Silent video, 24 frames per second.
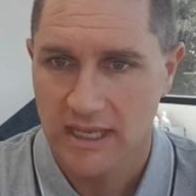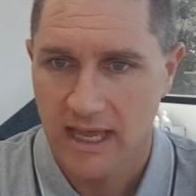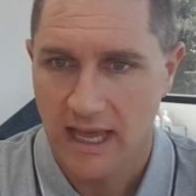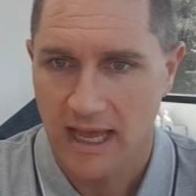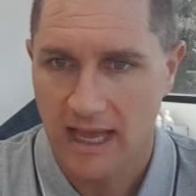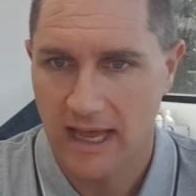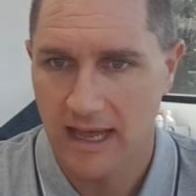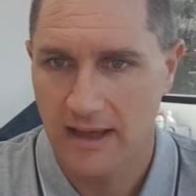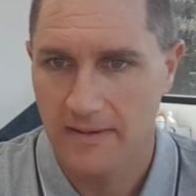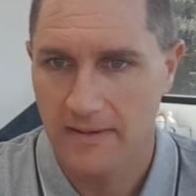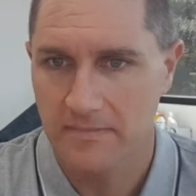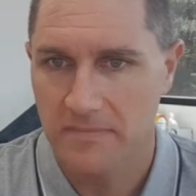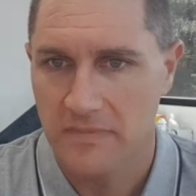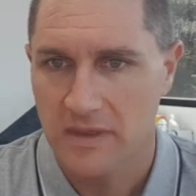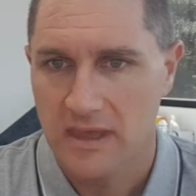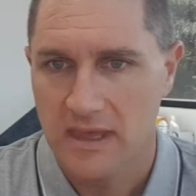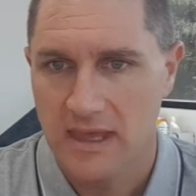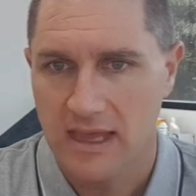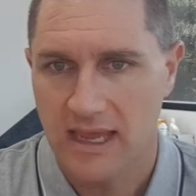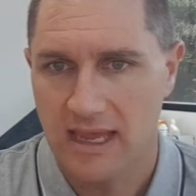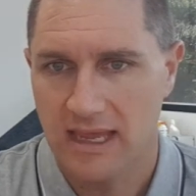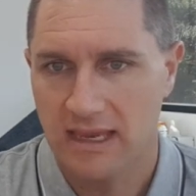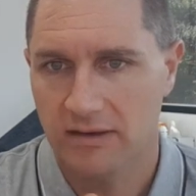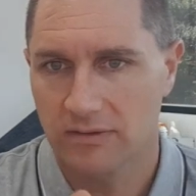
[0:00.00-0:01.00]
um,
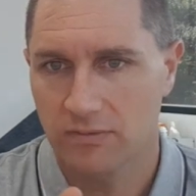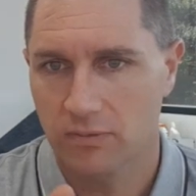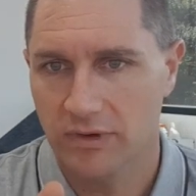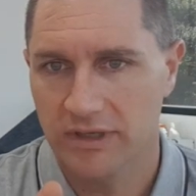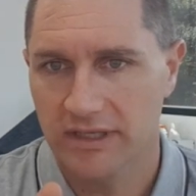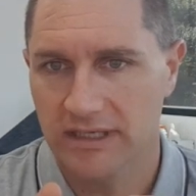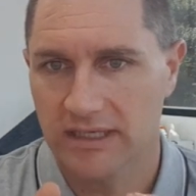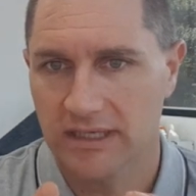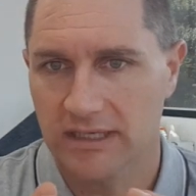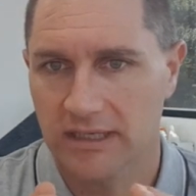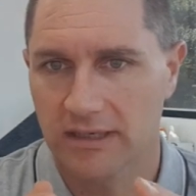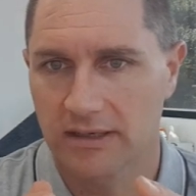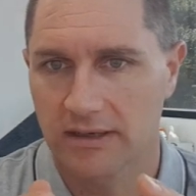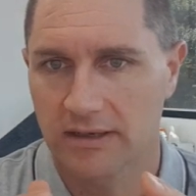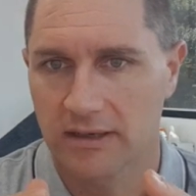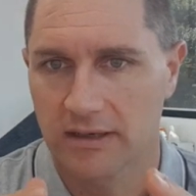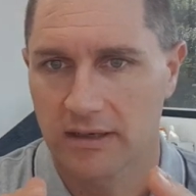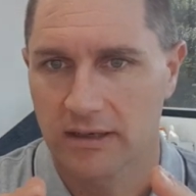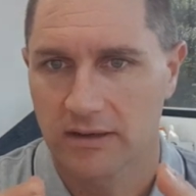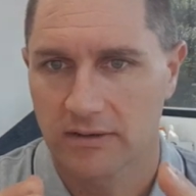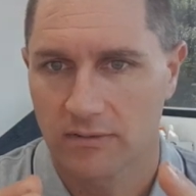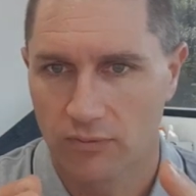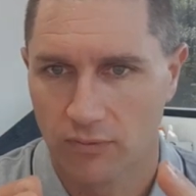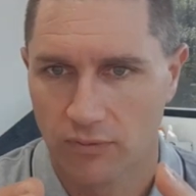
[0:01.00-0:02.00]
and we can
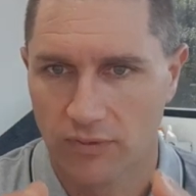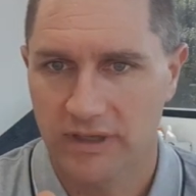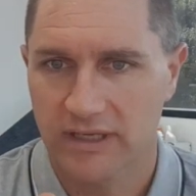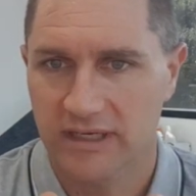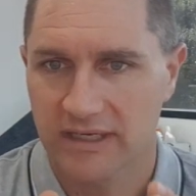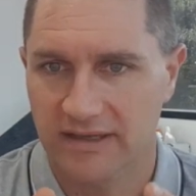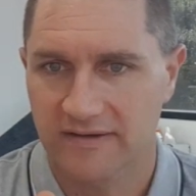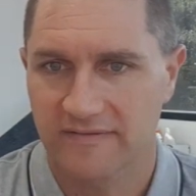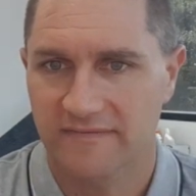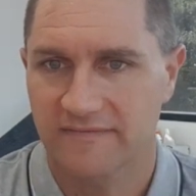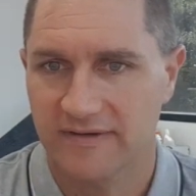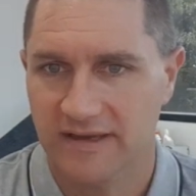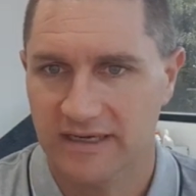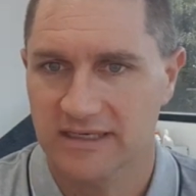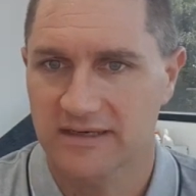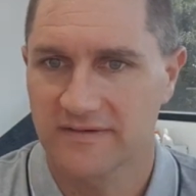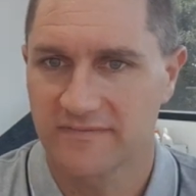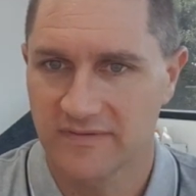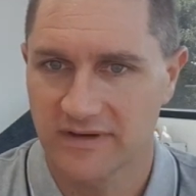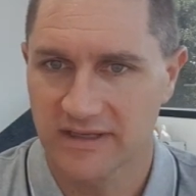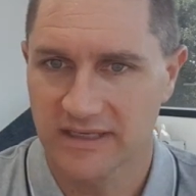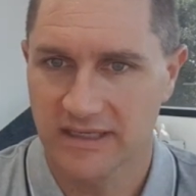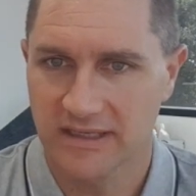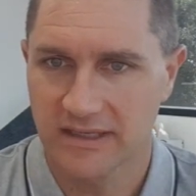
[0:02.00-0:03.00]
really
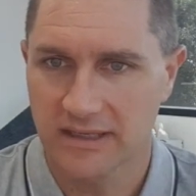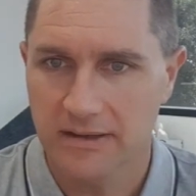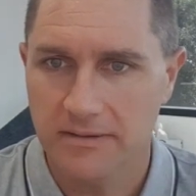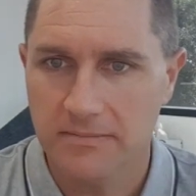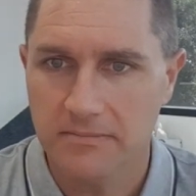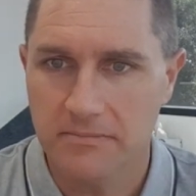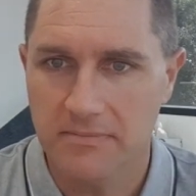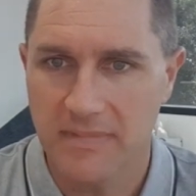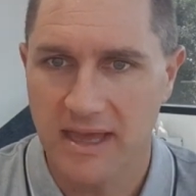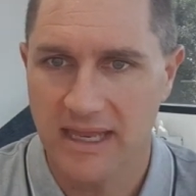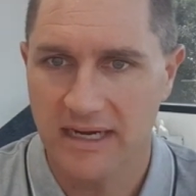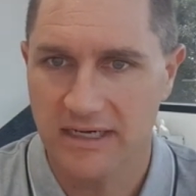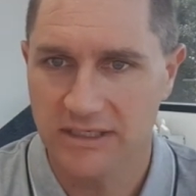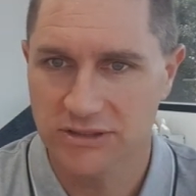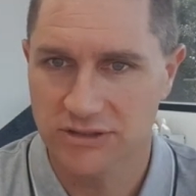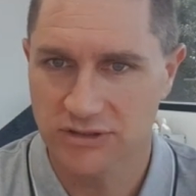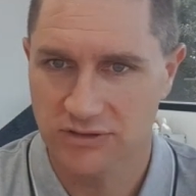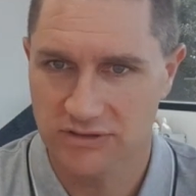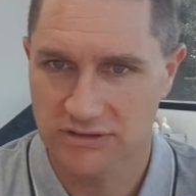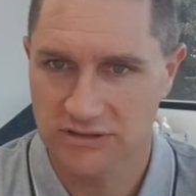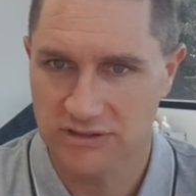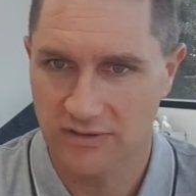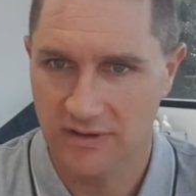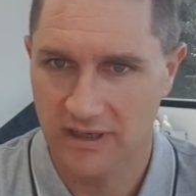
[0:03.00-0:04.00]
effectively manage
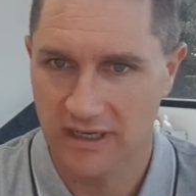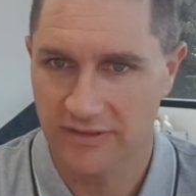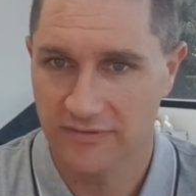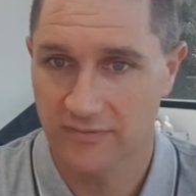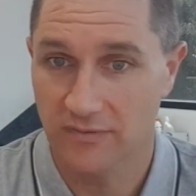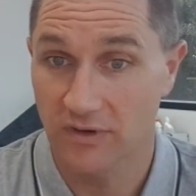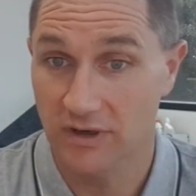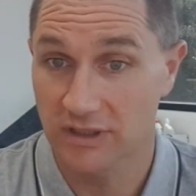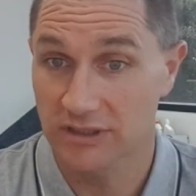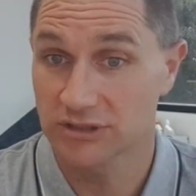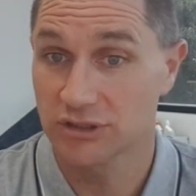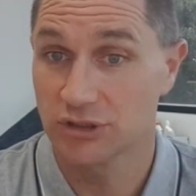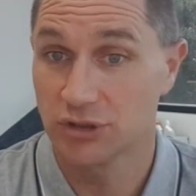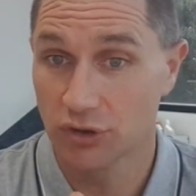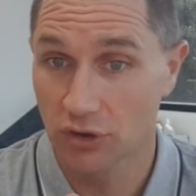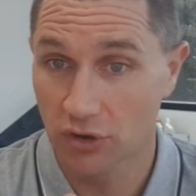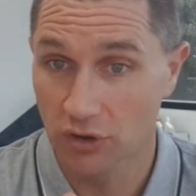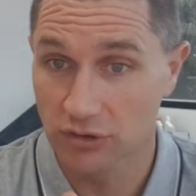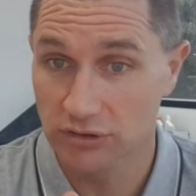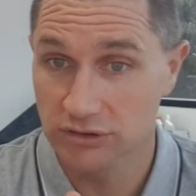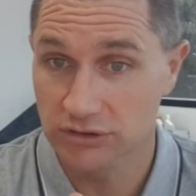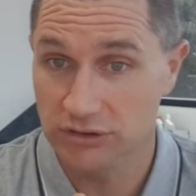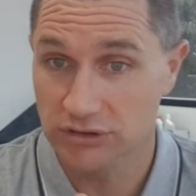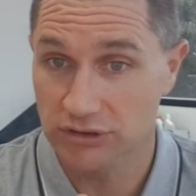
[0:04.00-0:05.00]
osteoarthritis
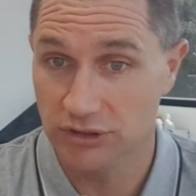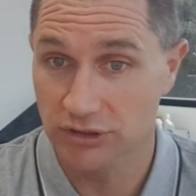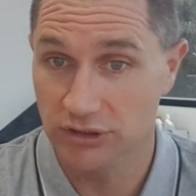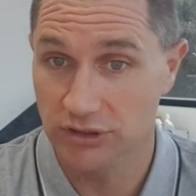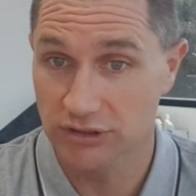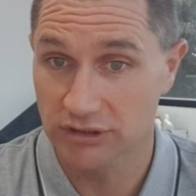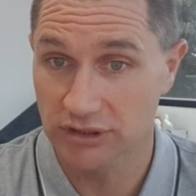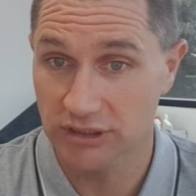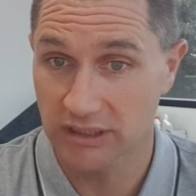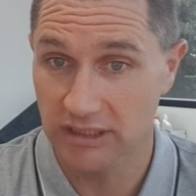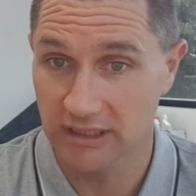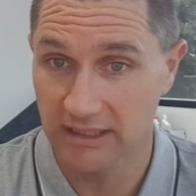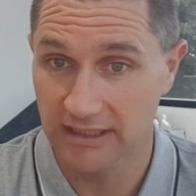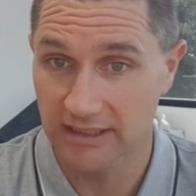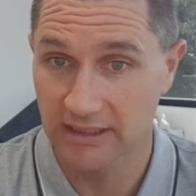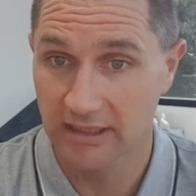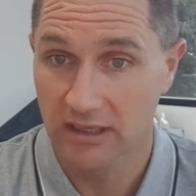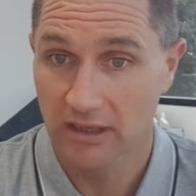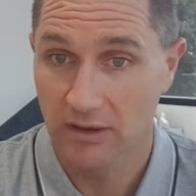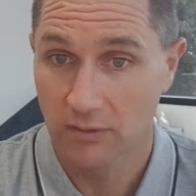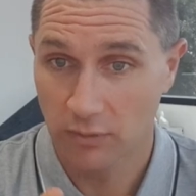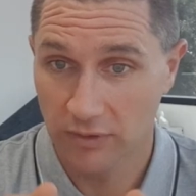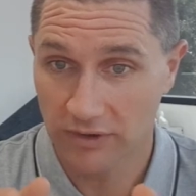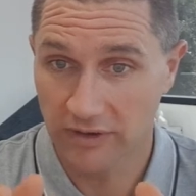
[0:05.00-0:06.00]
non-surgically
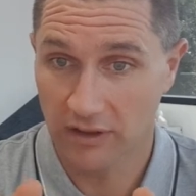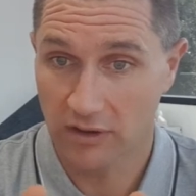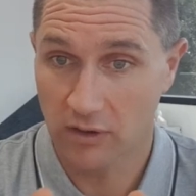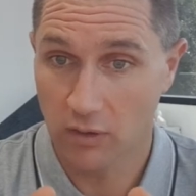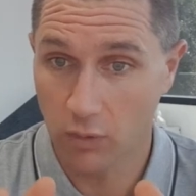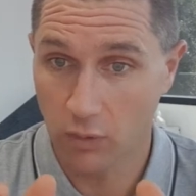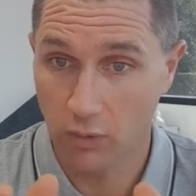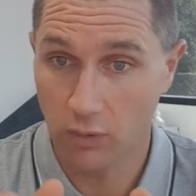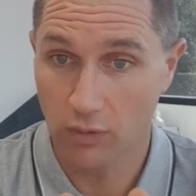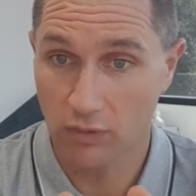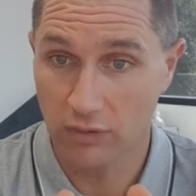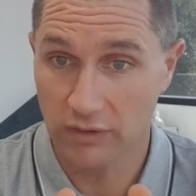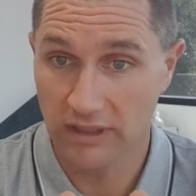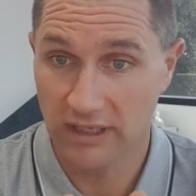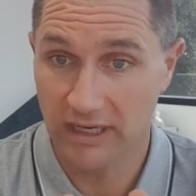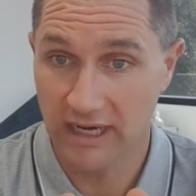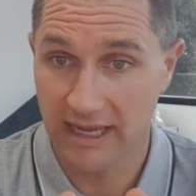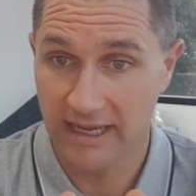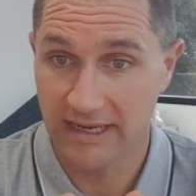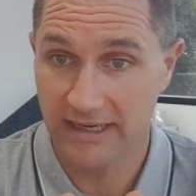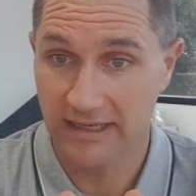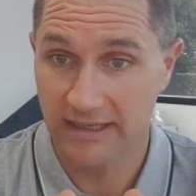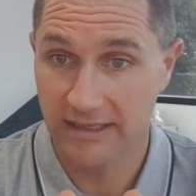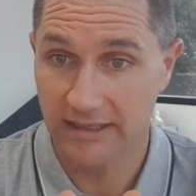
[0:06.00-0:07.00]
with a
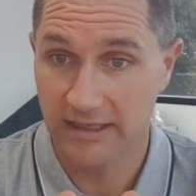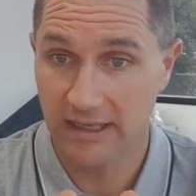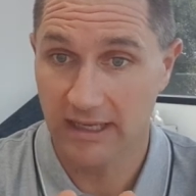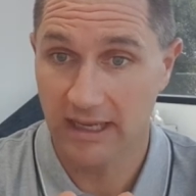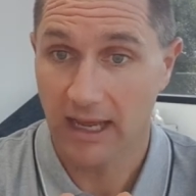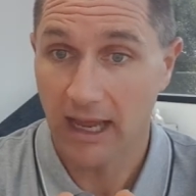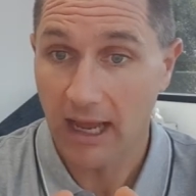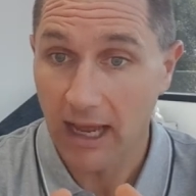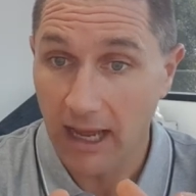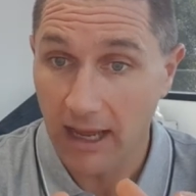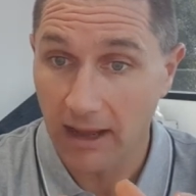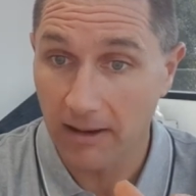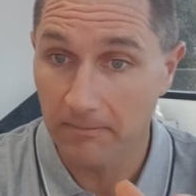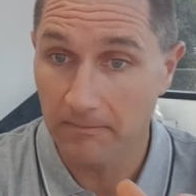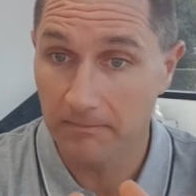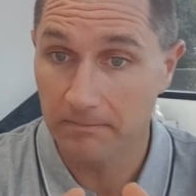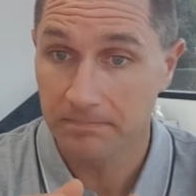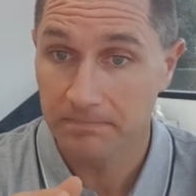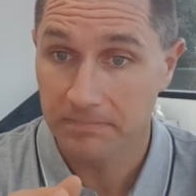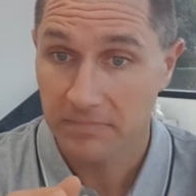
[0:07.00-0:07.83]
coordinated um,